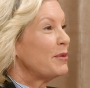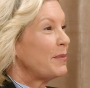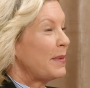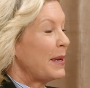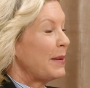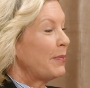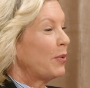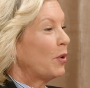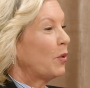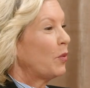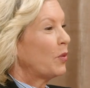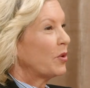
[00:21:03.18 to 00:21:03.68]

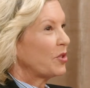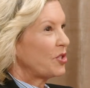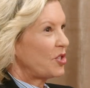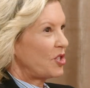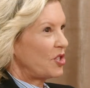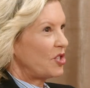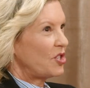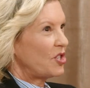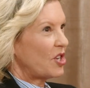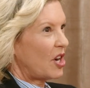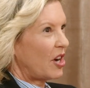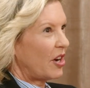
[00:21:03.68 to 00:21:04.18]
people will
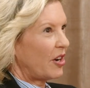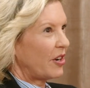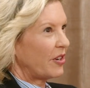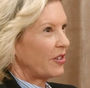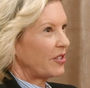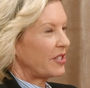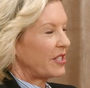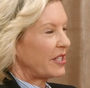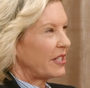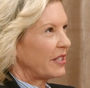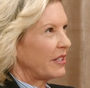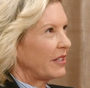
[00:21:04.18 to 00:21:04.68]

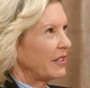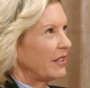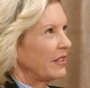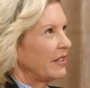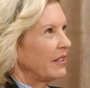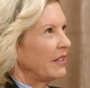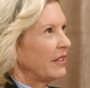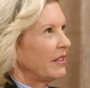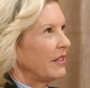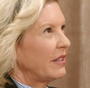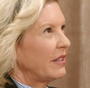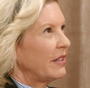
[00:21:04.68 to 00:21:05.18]
start
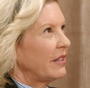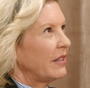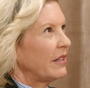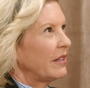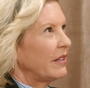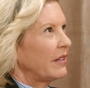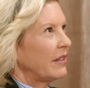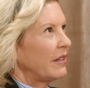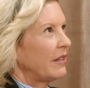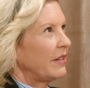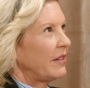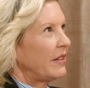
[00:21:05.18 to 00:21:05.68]

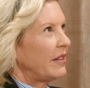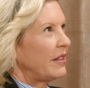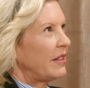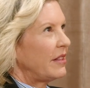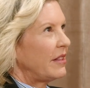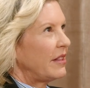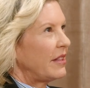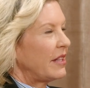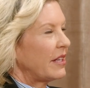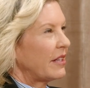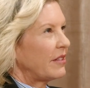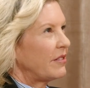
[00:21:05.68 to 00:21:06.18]

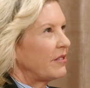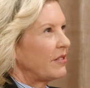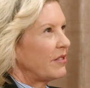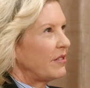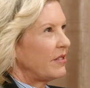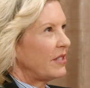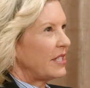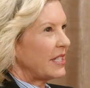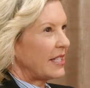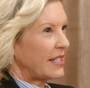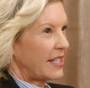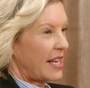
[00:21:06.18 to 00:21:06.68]
the
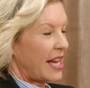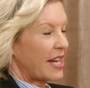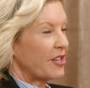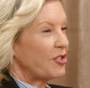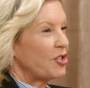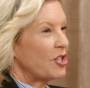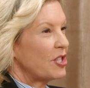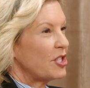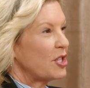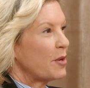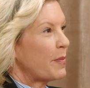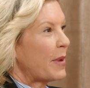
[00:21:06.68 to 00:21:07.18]

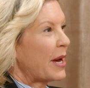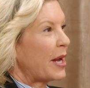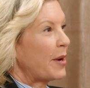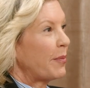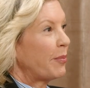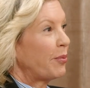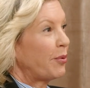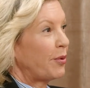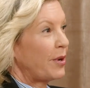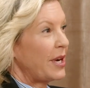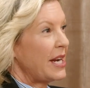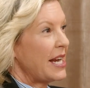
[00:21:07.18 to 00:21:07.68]
discussions about a
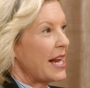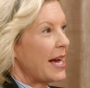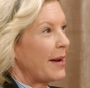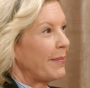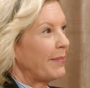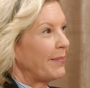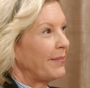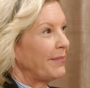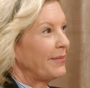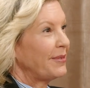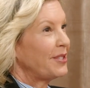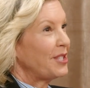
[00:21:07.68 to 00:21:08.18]
prenup
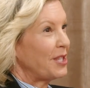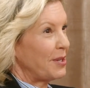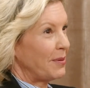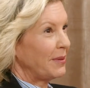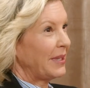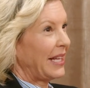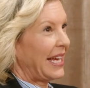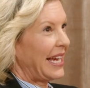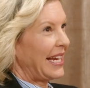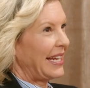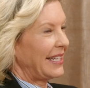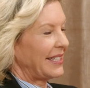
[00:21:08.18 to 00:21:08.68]
too
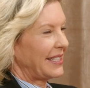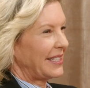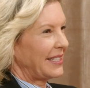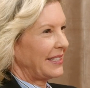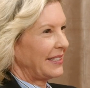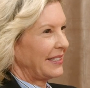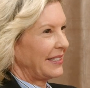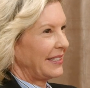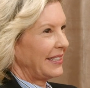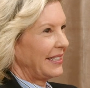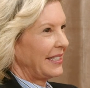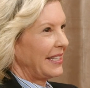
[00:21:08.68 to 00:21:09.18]
late.
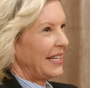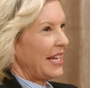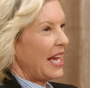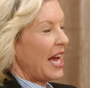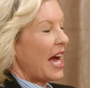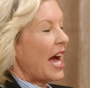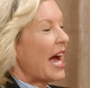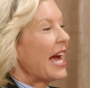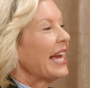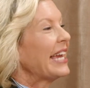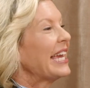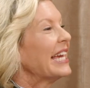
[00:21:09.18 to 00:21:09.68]

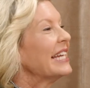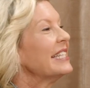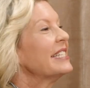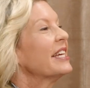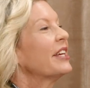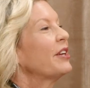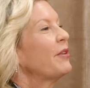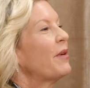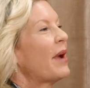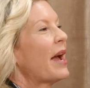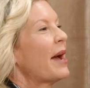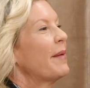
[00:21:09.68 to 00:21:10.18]
I can't
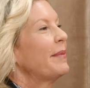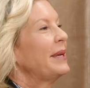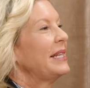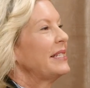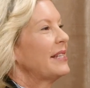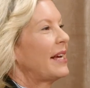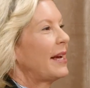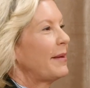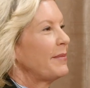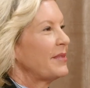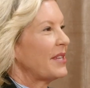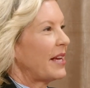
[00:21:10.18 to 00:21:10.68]
tell you how many
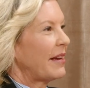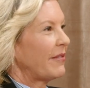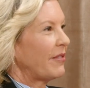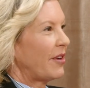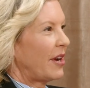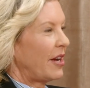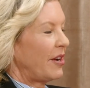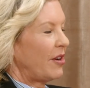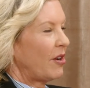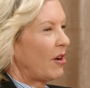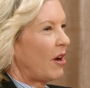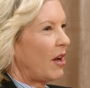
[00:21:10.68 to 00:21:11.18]
times I've
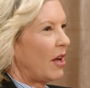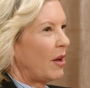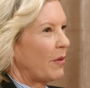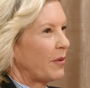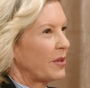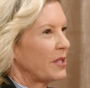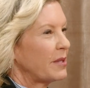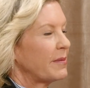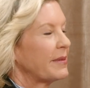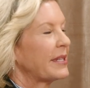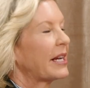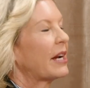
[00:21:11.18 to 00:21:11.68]
gotten a call where
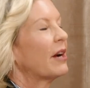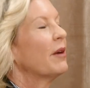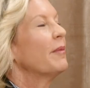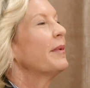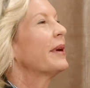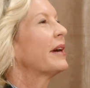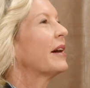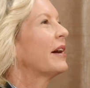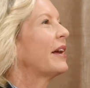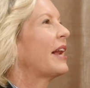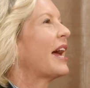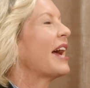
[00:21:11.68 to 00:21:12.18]
someone's like, "Oh my
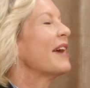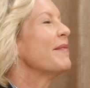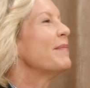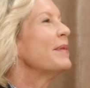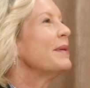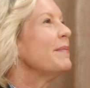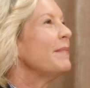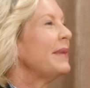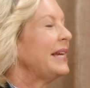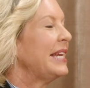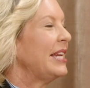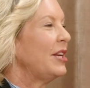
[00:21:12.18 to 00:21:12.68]
god, I've
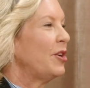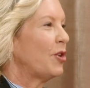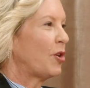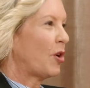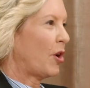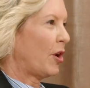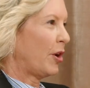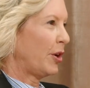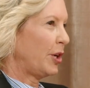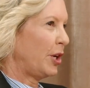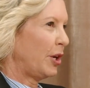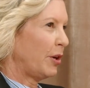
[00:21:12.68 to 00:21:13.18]
been meaning to
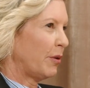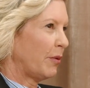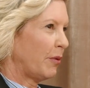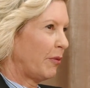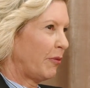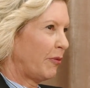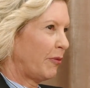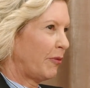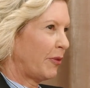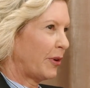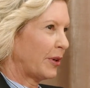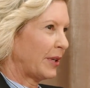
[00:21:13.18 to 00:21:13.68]
call you
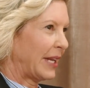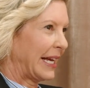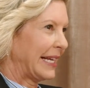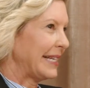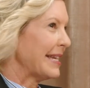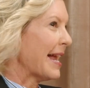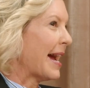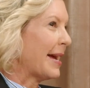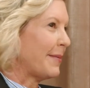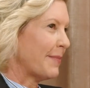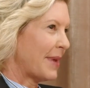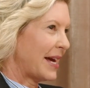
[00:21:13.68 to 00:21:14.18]
for, like,
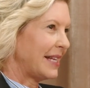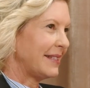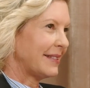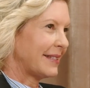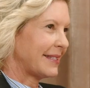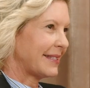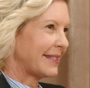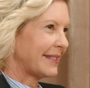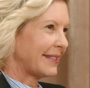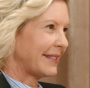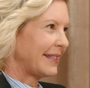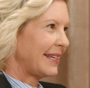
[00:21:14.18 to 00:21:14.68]
9
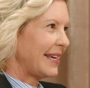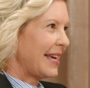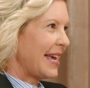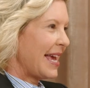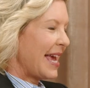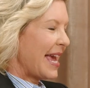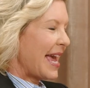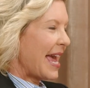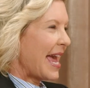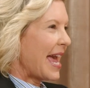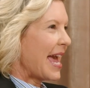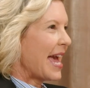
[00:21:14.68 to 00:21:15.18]
months.
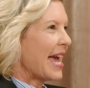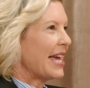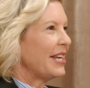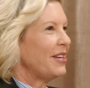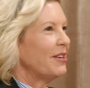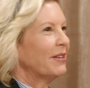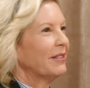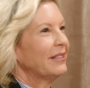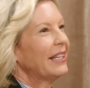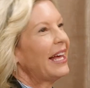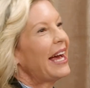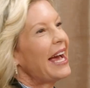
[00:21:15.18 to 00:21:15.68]
And,
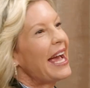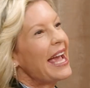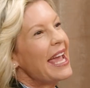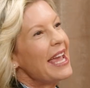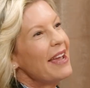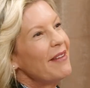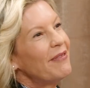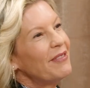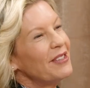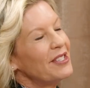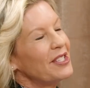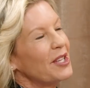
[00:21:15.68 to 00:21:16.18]

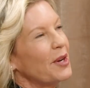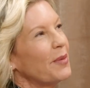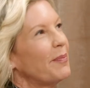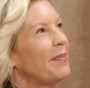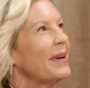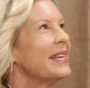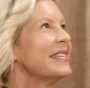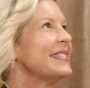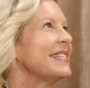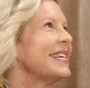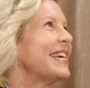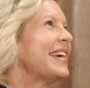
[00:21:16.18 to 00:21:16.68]
life is so
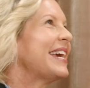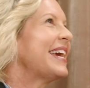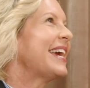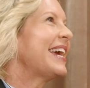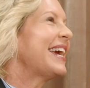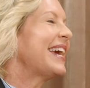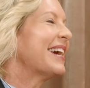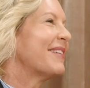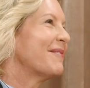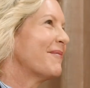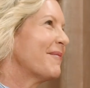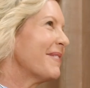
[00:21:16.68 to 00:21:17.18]

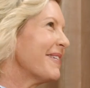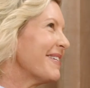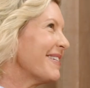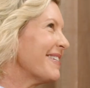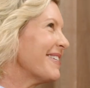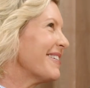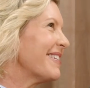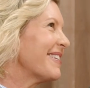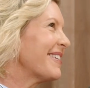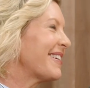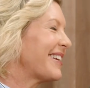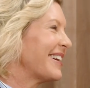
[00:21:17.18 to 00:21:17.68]
busy and
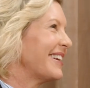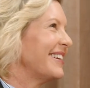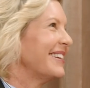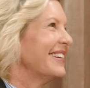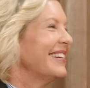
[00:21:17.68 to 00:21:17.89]
work and